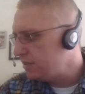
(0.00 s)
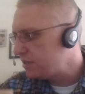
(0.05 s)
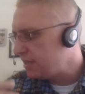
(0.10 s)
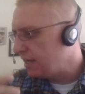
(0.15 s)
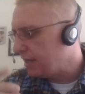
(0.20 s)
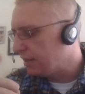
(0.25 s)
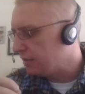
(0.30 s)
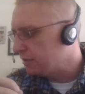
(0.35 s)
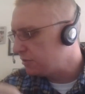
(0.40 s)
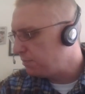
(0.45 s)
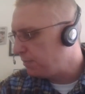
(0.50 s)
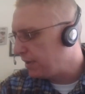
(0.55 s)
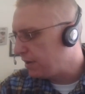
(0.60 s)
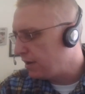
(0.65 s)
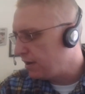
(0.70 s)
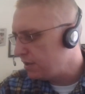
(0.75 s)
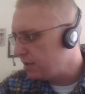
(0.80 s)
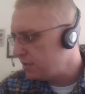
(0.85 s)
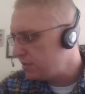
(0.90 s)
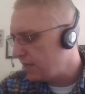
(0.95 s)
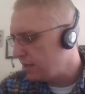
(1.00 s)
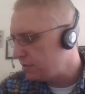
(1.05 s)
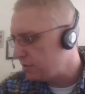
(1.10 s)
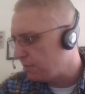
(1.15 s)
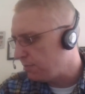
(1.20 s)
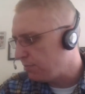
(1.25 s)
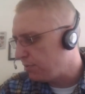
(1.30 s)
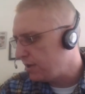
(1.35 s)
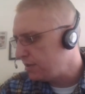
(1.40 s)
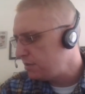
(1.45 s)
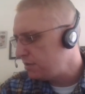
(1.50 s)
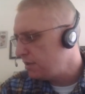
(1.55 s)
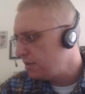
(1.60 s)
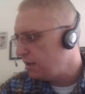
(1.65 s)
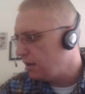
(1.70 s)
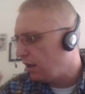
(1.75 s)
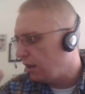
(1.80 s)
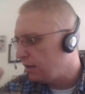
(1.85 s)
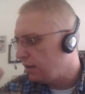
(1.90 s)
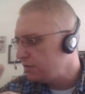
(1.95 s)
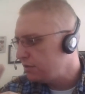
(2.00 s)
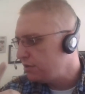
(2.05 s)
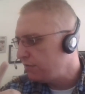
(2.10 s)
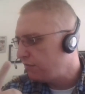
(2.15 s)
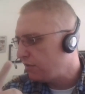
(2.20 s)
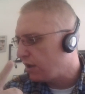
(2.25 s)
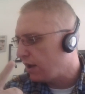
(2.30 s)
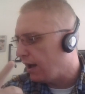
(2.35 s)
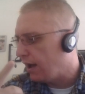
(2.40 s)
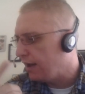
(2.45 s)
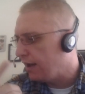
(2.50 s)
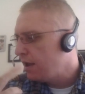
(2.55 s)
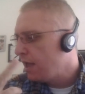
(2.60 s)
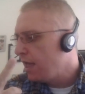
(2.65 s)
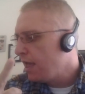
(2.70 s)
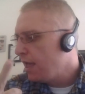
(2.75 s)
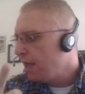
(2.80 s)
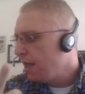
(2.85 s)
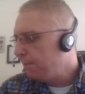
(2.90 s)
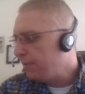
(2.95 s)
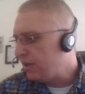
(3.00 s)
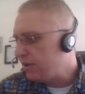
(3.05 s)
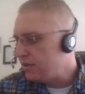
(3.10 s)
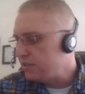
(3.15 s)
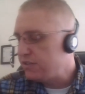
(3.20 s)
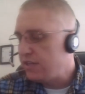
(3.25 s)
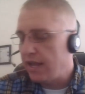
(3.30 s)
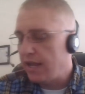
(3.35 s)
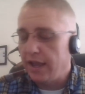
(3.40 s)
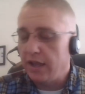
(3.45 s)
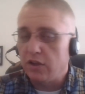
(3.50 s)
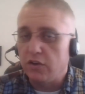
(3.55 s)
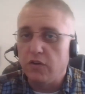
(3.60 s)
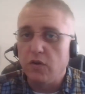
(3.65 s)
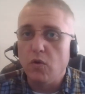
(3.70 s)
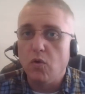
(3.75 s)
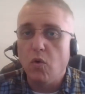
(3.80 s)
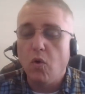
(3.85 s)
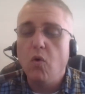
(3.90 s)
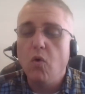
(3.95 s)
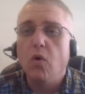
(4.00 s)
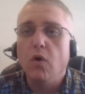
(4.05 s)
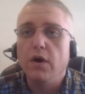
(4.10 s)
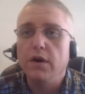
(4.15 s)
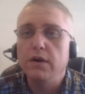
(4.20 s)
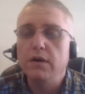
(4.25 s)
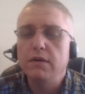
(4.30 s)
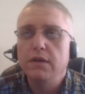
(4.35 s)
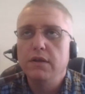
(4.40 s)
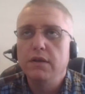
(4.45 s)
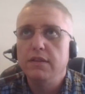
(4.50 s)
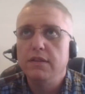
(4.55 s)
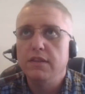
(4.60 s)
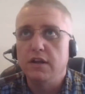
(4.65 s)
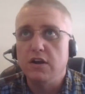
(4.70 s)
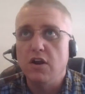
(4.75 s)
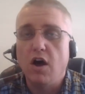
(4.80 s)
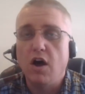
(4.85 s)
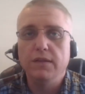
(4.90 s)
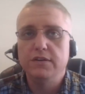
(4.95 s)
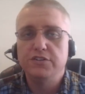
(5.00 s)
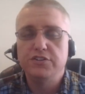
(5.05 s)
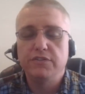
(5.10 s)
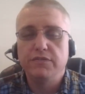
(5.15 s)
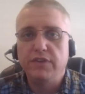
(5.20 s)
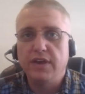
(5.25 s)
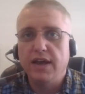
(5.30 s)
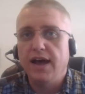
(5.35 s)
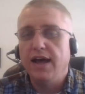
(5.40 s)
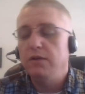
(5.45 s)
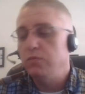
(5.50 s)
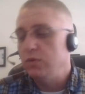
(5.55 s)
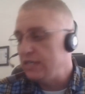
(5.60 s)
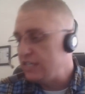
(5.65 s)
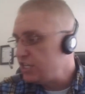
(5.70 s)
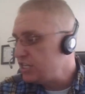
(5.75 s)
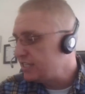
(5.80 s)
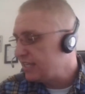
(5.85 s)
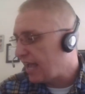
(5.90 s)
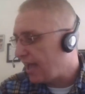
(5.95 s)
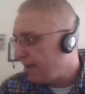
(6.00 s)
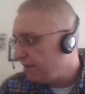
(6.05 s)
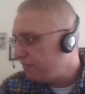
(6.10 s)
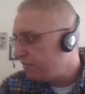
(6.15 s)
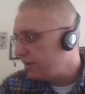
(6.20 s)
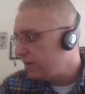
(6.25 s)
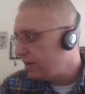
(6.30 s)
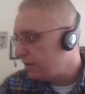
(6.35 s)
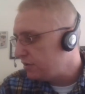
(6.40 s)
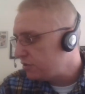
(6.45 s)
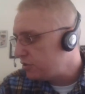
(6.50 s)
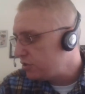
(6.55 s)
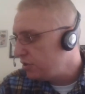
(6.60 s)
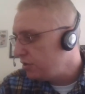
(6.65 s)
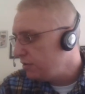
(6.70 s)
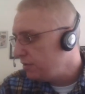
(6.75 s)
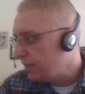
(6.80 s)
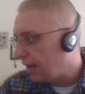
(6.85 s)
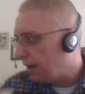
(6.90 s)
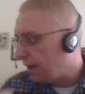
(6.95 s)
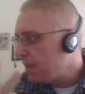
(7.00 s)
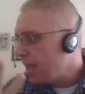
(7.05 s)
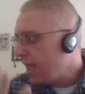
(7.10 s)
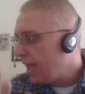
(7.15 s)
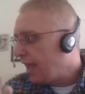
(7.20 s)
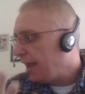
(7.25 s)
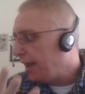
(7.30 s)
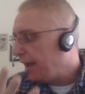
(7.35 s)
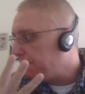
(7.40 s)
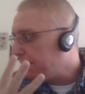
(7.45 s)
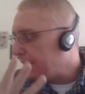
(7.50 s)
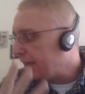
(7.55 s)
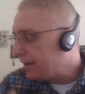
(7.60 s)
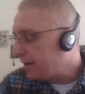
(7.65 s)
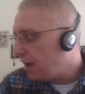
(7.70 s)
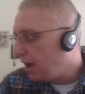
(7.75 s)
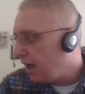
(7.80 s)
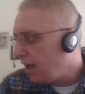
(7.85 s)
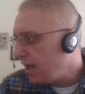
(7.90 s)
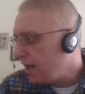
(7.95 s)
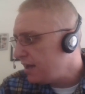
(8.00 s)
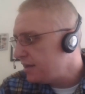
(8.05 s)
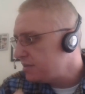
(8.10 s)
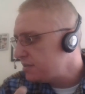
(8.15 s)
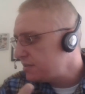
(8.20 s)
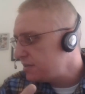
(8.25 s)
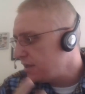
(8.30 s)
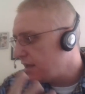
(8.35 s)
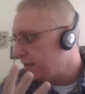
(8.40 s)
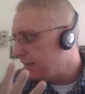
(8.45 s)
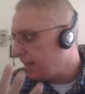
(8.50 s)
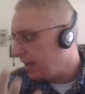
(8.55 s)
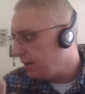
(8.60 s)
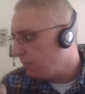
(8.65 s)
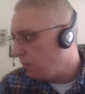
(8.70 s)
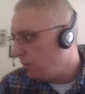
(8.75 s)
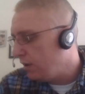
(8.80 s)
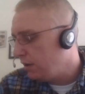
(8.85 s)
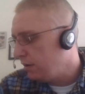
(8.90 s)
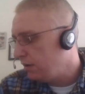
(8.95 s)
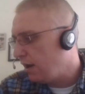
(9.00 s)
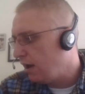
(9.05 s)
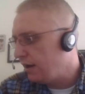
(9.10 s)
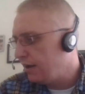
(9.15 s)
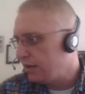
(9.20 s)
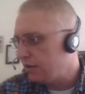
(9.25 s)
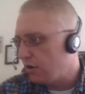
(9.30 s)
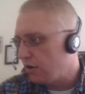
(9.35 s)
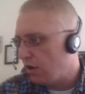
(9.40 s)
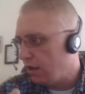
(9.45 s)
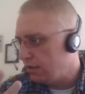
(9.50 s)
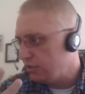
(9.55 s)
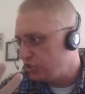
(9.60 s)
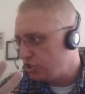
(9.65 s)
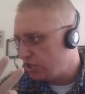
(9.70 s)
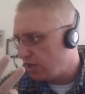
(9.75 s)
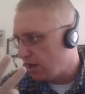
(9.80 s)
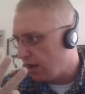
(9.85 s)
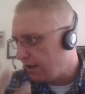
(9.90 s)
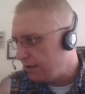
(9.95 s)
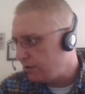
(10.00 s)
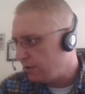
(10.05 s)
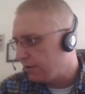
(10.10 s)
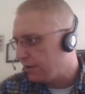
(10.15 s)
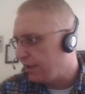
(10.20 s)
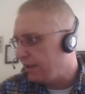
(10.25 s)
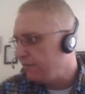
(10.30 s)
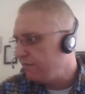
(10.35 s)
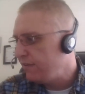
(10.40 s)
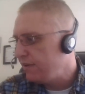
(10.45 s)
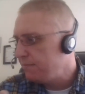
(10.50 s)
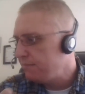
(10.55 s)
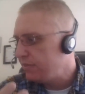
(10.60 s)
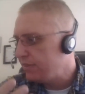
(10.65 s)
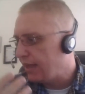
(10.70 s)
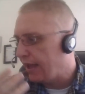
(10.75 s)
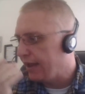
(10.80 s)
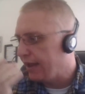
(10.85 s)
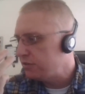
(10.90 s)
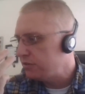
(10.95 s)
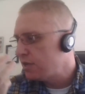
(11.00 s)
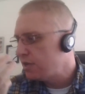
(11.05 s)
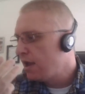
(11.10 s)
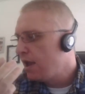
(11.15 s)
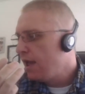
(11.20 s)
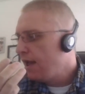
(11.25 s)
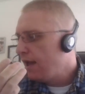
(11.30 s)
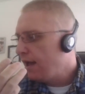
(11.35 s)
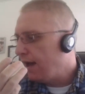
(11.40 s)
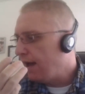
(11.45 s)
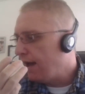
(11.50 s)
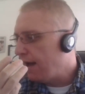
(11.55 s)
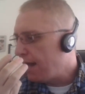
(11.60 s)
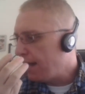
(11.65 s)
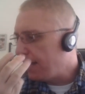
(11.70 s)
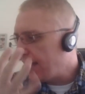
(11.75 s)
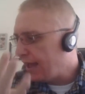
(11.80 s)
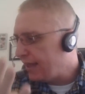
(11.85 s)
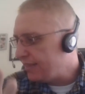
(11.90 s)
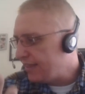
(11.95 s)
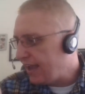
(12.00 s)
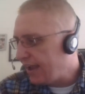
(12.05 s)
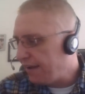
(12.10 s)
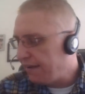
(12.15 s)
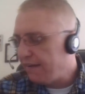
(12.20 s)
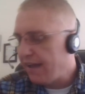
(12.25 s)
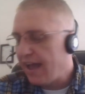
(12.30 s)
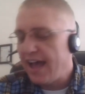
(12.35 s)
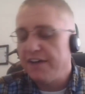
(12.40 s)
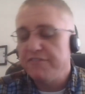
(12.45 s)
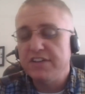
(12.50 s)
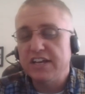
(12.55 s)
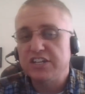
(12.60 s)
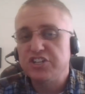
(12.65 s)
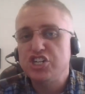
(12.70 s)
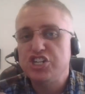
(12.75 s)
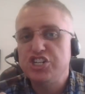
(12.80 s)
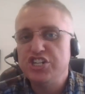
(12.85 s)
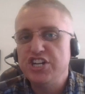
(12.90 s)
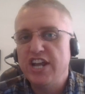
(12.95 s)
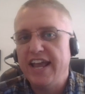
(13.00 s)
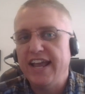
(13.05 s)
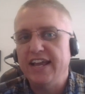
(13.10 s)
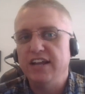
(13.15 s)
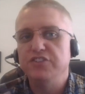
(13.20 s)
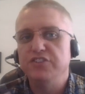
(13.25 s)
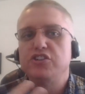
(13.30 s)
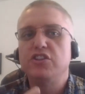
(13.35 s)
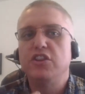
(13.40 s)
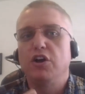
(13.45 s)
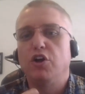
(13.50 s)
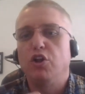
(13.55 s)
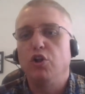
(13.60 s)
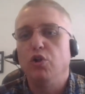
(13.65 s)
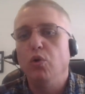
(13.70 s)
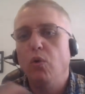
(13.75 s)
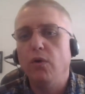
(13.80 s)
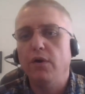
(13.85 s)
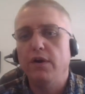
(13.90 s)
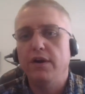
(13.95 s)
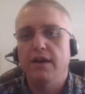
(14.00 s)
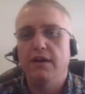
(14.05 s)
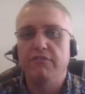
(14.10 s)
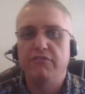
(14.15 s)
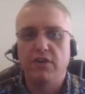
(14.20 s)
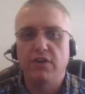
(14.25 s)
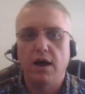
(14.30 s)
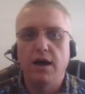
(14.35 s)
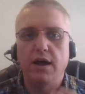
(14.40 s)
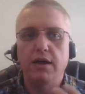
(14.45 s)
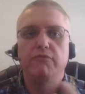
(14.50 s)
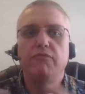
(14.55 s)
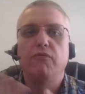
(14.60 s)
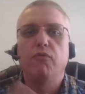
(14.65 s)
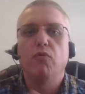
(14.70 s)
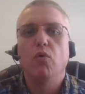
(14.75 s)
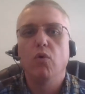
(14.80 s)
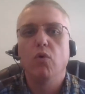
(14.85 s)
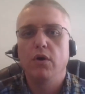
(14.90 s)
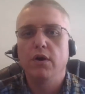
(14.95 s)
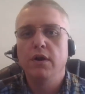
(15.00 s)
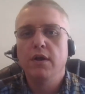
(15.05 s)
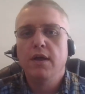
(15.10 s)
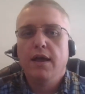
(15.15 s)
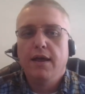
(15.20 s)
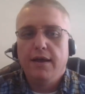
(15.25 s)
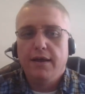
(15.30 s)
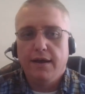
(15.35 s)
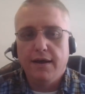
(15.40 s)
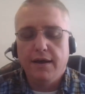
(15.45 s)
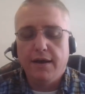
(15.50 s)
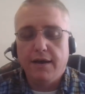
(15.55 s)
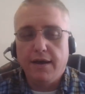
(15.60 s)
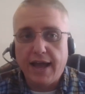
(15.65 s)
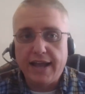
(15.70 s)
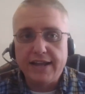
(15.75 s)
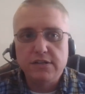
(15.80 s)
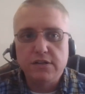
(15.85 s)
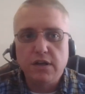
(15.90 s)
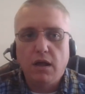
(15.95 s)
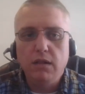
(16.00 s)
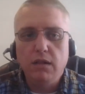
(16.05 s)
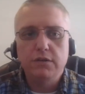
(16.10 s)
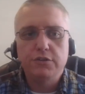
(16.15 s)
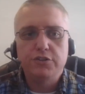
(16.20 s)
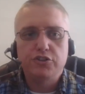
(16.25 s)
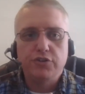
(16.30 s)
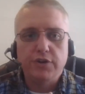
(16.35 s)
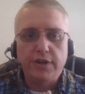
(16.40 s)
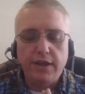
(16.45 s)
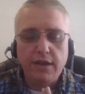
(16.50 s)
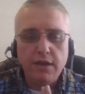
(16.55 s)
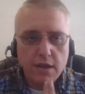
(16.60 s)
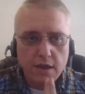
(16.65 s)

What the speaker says: things, because they suppress the knowledge of God, because they ignore the knowledge of God which is evident to them, and because they will not acknowledge God or give him thanks, and they have exchanged the glory of God for idolatry,